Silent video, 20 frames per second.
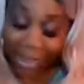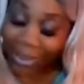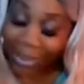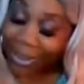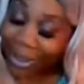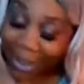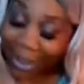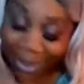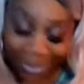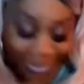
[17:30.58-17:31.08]

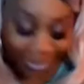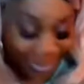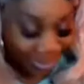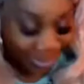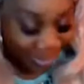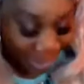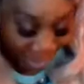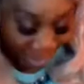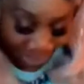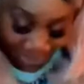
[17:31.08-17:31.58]
to hear from
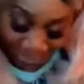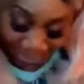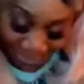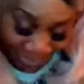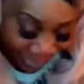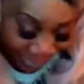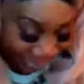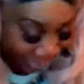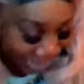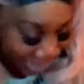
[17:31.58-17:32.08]
me.
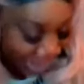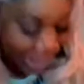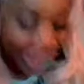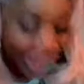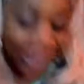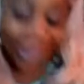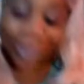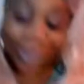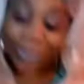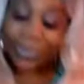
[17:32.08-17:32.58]

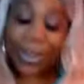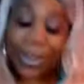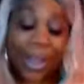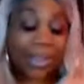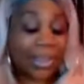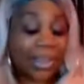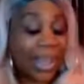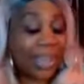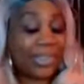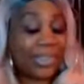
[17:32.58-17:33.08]

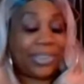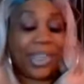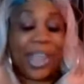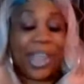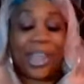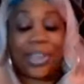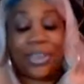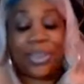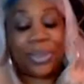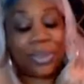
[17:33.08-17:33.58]
Father, I
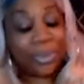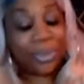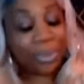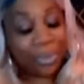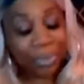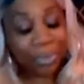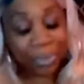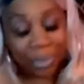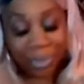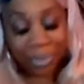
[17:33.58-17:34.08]
thank you
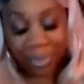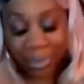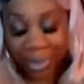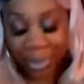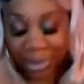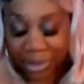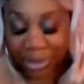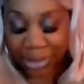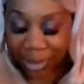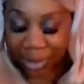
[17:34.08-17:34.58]

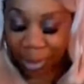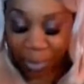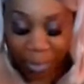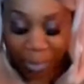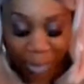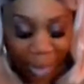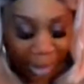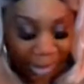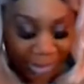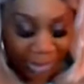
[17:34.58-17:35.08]
so
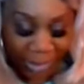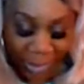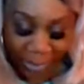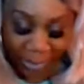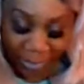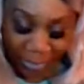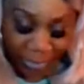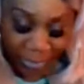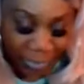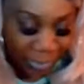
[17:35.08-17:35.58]
much
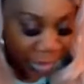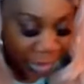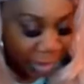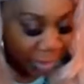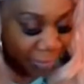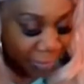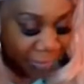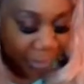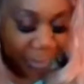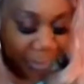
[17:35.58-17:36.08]

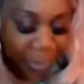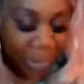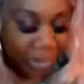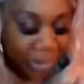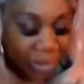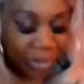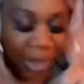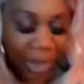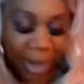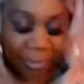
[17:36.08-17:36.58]
for what
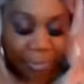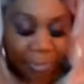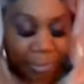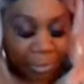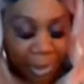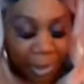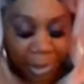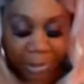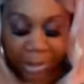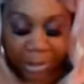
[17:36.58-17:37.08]
you have
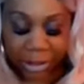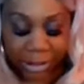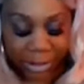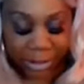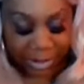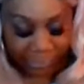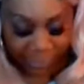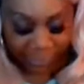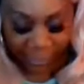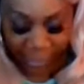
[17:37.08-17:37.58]
brought to this
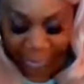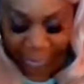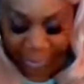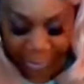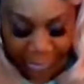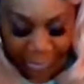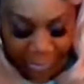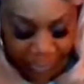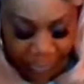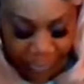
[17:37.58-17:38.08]

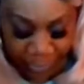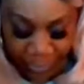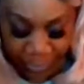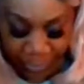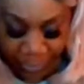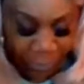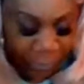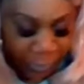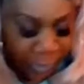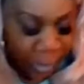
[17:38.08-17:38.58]
village.
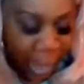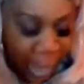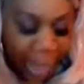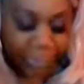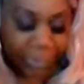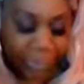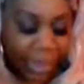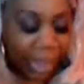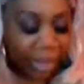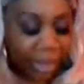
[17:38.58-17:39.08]
I
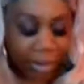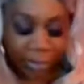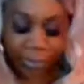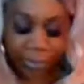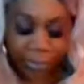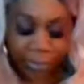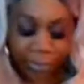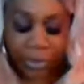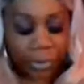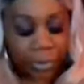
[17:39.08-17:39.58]
thank you for
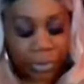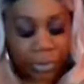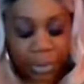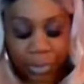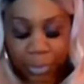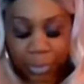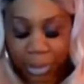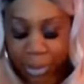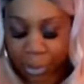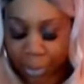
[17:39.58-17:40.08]
using
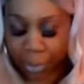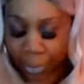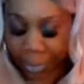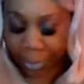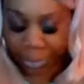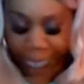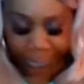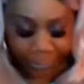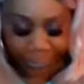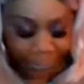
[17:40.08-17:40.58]
me, Lord.
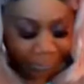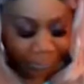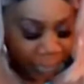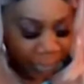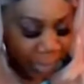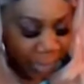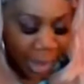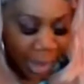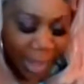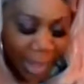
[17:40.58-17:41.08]

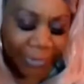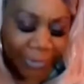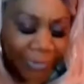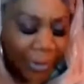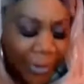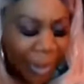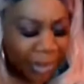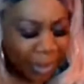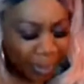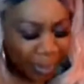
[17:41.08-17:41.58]
And
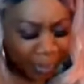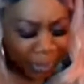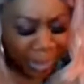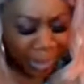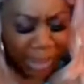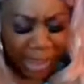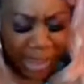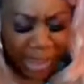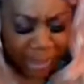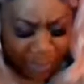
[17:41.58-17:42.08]
Father,
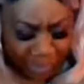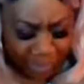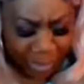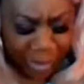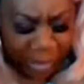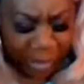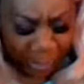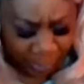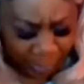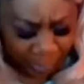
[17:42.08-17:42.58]
please,
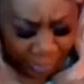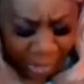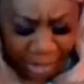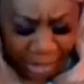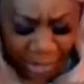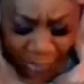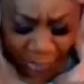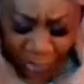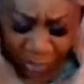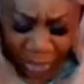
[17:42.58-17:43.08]
please,
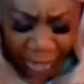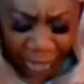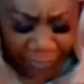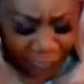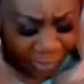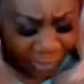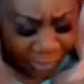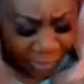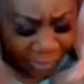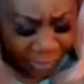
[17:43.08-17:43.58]
please forgive
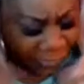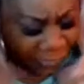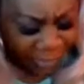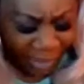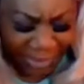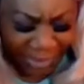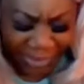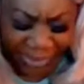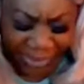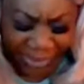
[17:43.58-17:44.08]
us of
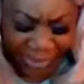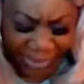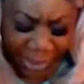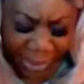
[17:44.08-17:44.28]
our sins.